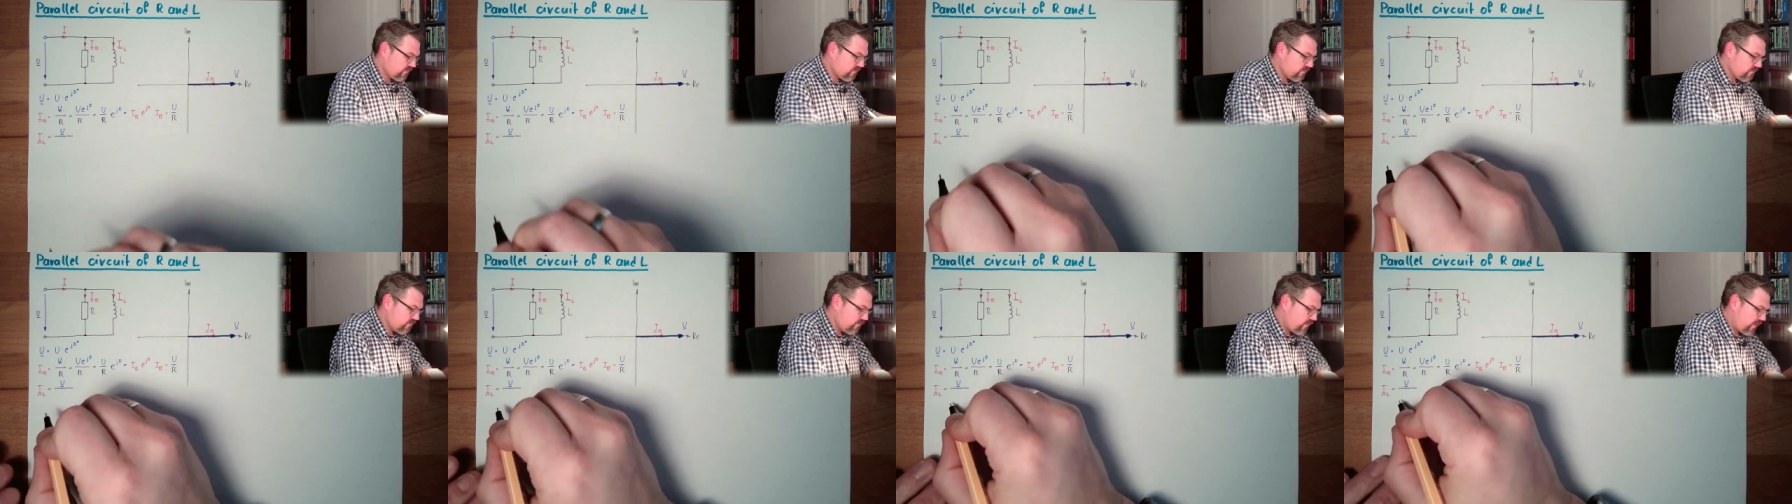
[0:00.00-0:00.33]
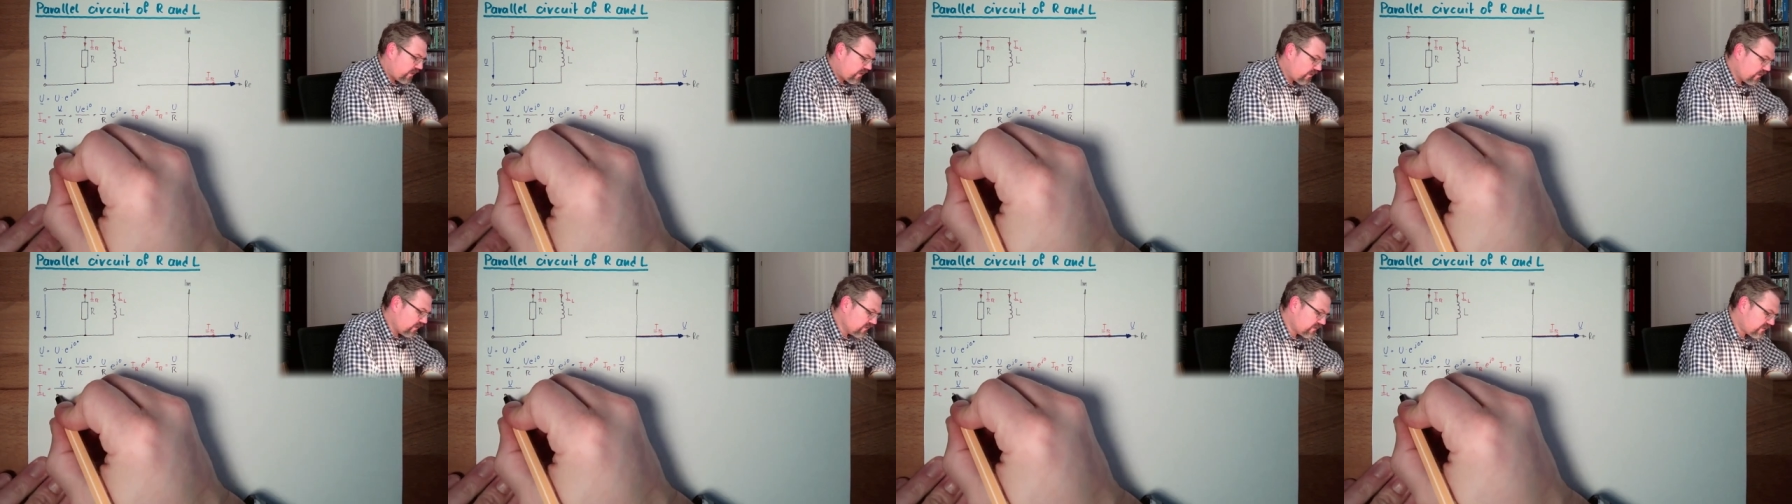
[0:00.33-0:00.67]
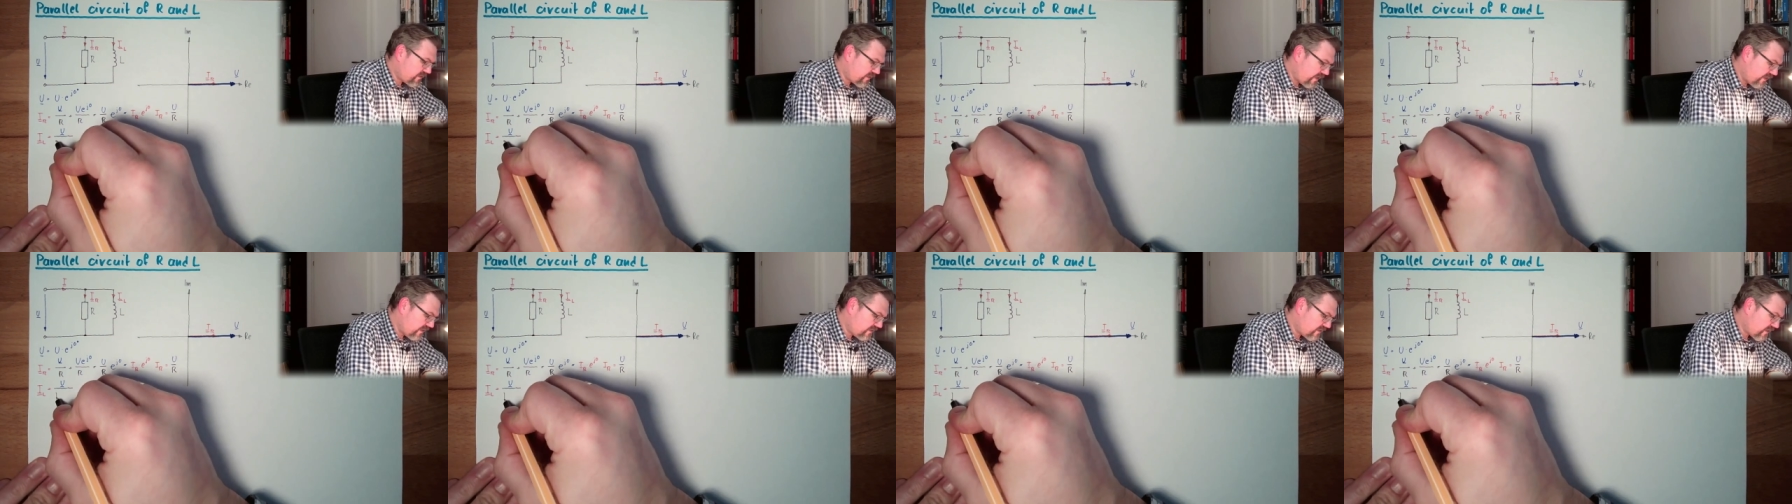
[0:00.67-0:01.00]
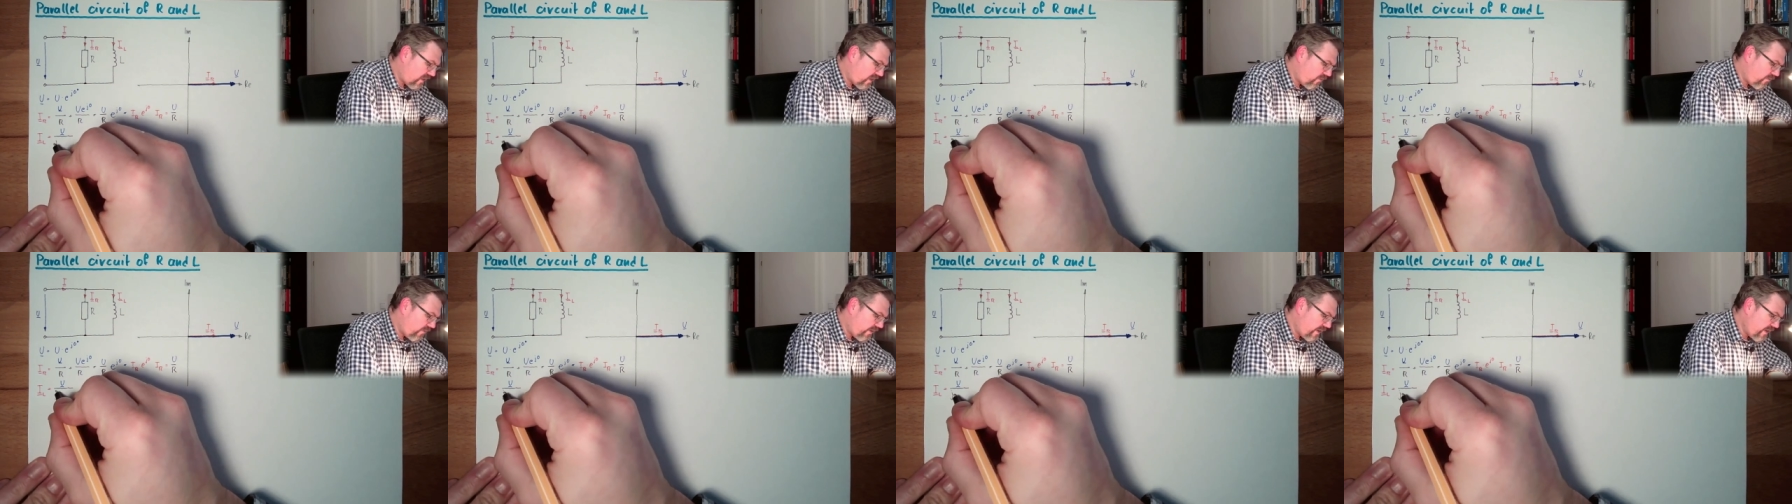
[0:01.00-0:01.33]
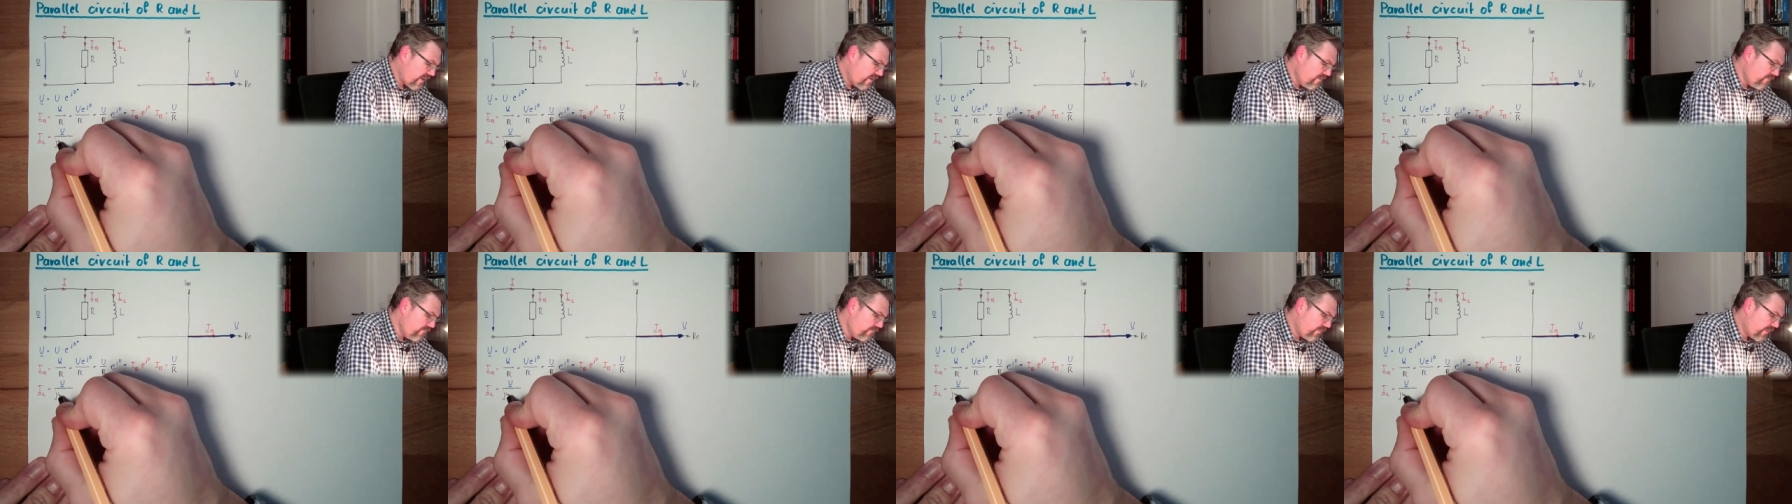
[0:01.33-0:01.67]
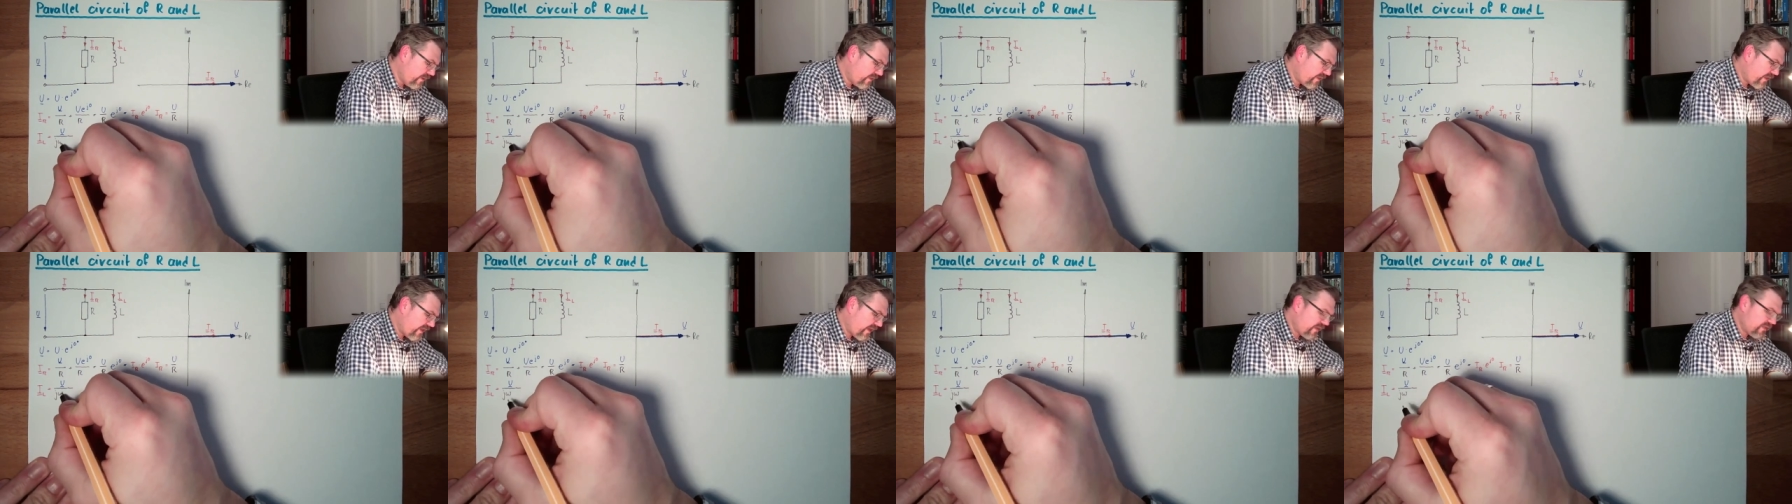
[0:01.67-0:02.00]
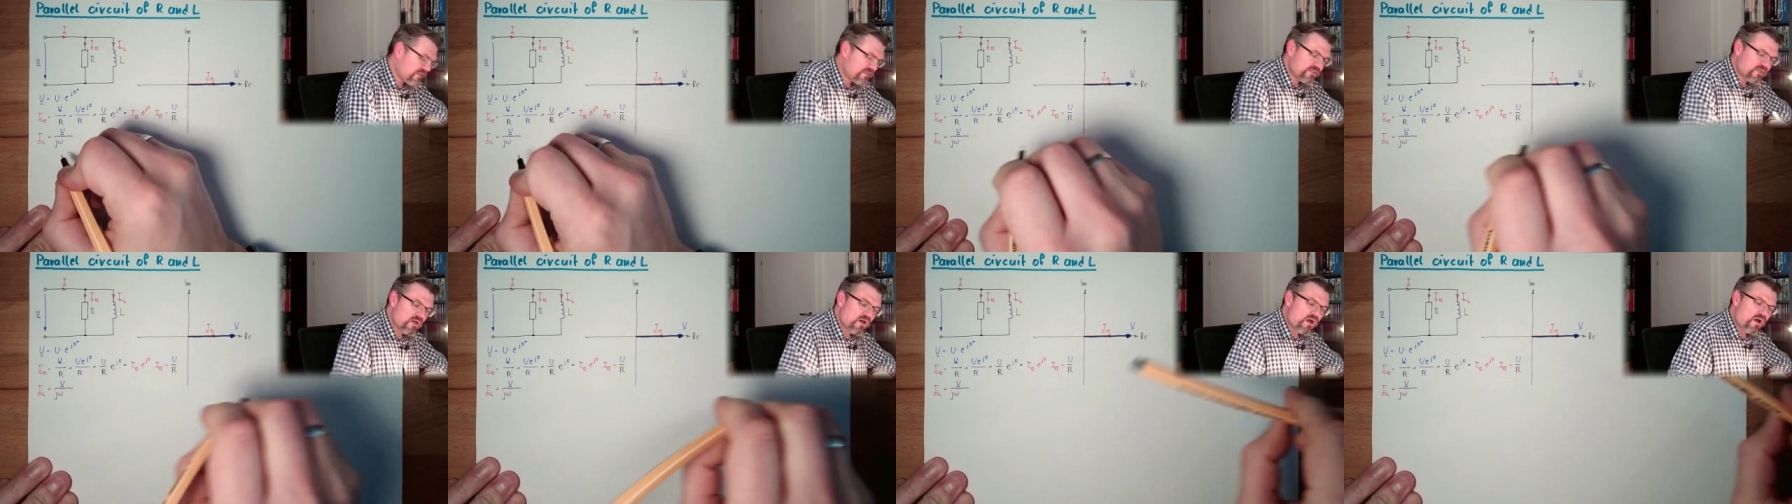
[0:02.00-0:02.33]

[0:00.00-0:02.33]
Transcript: because that's our impedance